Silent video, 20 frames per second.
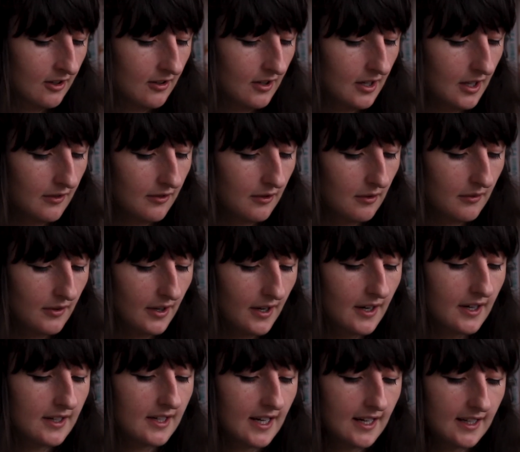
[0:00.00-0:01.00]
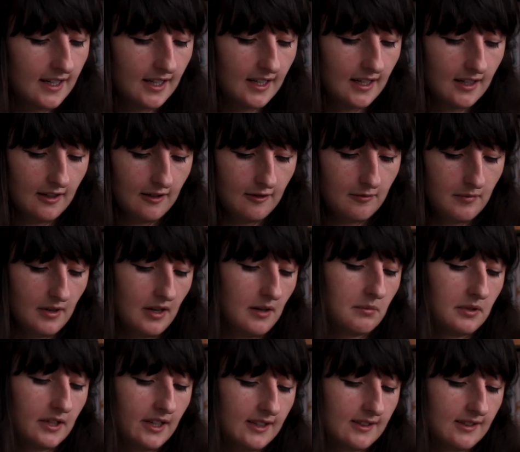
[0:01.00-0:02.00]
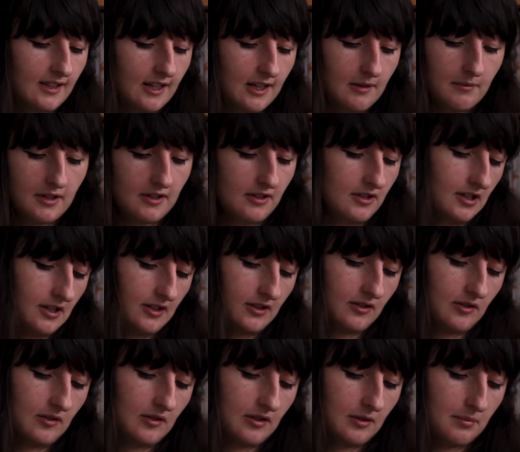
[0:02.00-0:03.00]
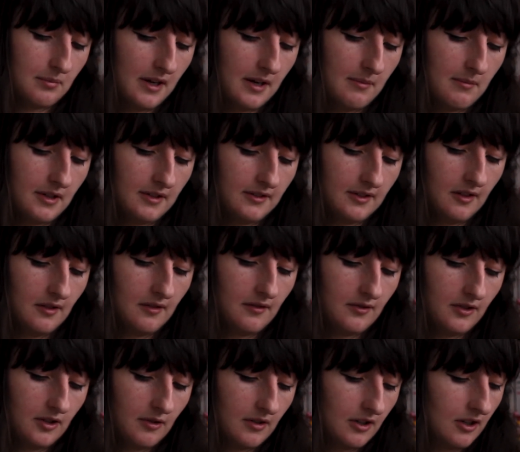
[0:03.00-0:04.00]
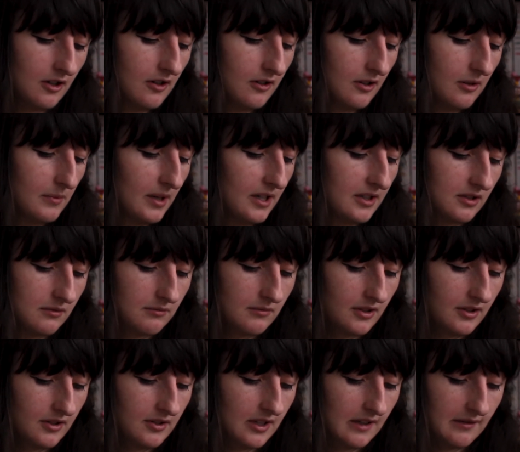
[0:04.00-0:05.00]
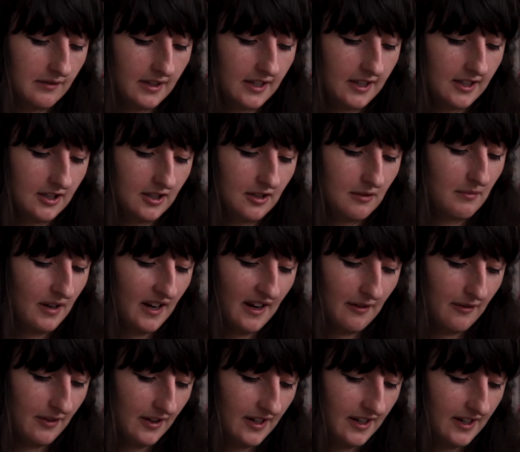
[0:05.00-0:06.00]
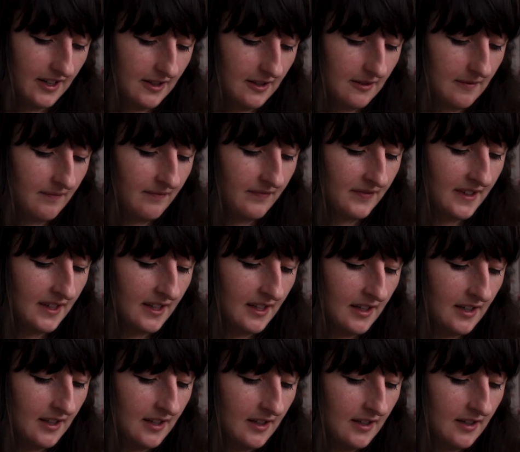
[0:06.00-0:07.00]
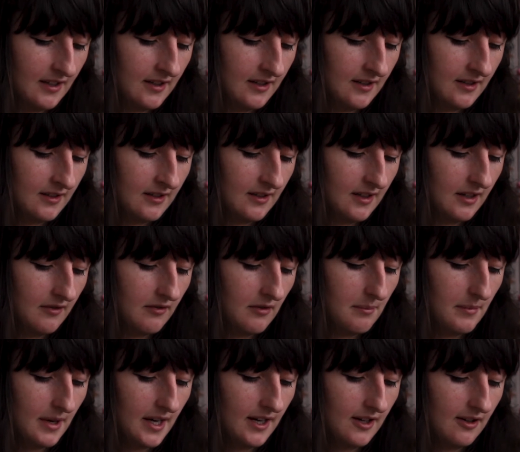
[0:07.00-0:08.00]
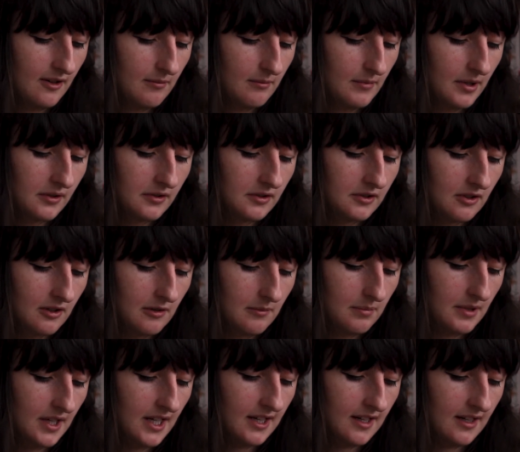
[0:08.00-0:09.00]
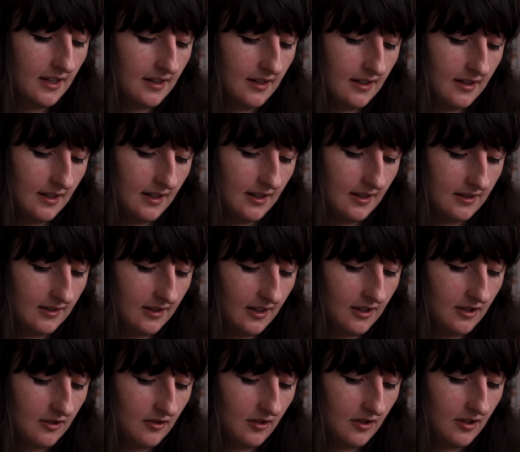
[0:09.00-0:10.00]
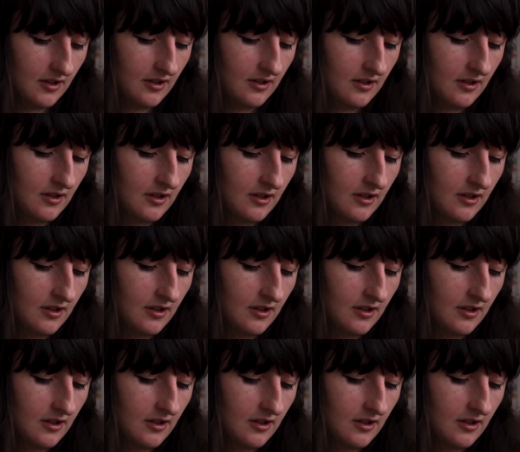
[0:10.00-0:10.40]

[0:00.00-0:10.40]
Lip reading: If you have heard any ill of me, please allow me the chance to explain myself, though I can't imagine what the devil it is you may have heard. I remain your most obedient, etc.